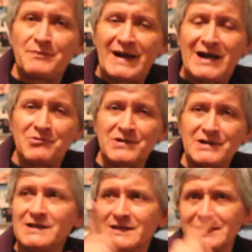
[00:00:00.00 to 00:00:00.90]

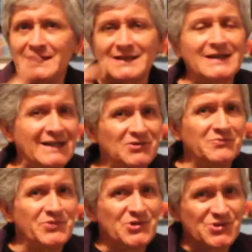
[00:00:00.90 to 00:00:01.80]
power than that
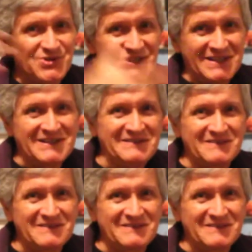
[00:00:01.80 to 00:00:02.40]
computer did.